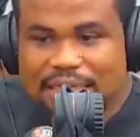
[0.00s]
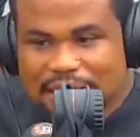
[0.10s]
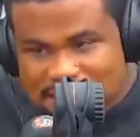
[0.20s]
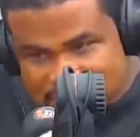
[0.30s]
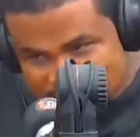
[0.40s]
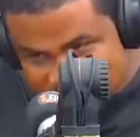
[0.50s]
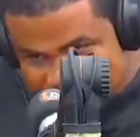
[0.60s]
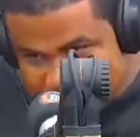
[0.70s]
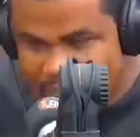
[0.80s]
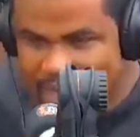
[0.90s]
it's still the
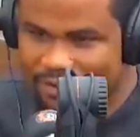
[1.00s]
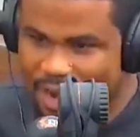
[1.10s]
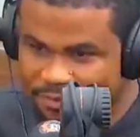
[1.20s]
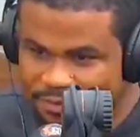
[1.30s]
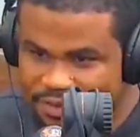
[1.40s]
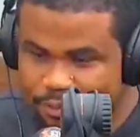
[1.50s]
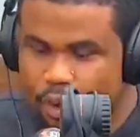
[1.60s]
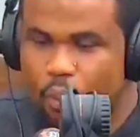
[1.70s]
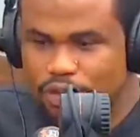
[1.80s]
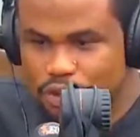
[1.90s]
same aircraft,
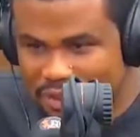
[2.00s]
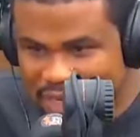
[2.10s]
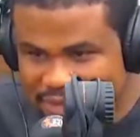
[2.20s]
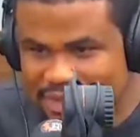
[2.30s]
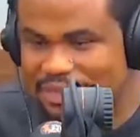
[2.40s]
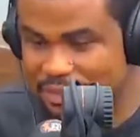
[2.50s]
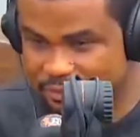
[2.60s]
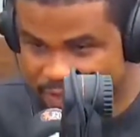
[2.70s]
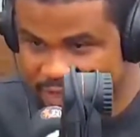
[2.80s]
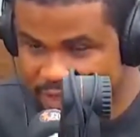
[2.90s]
but what you get is
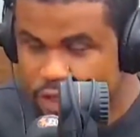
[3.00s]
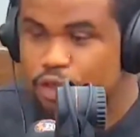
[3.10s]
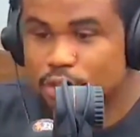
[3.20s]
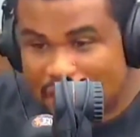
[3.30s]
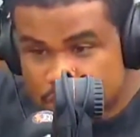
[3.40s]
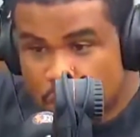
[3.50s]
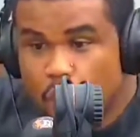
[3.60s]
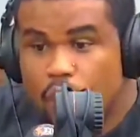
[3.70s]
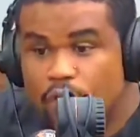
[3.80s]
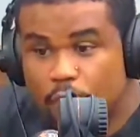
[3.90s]
different. So that's
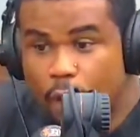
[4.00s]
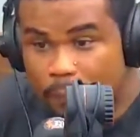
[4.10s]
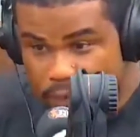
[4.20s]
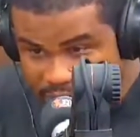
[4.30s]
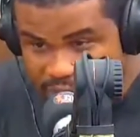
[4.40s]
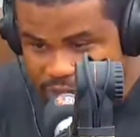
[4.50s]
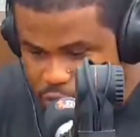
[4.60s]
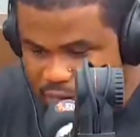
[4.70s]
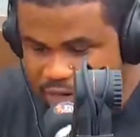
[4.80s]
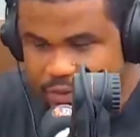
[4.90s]
one way of upgrading.
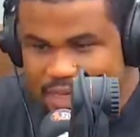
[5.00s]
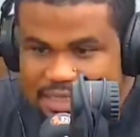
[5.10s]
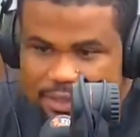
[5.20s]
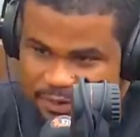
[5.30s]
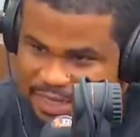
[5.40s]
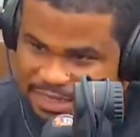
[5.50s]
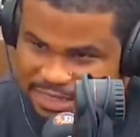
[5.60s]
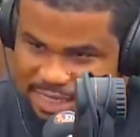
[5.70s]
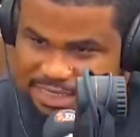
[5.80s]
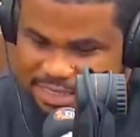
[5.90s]
You can create different
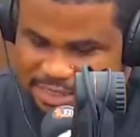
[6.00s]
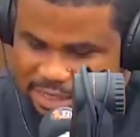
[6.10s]
tiers and say,